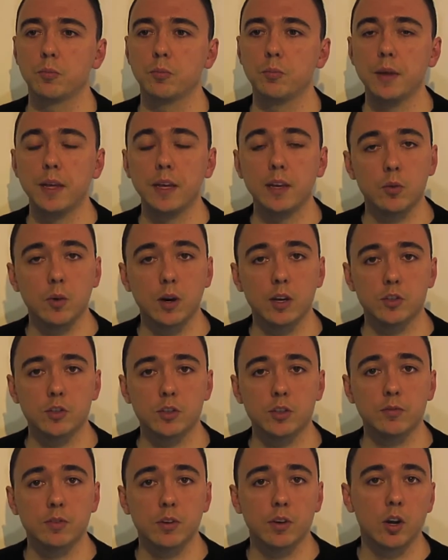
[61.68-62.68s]
big
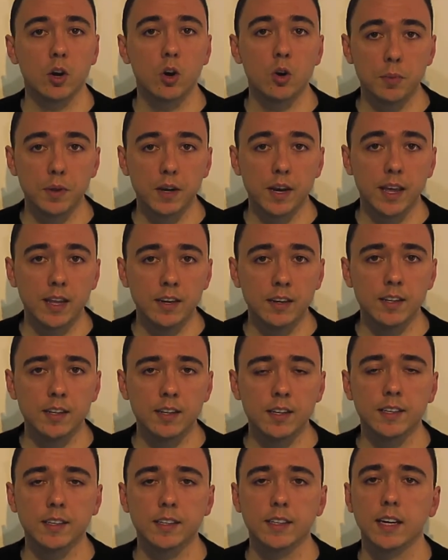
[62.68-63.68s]
question, very open-ended,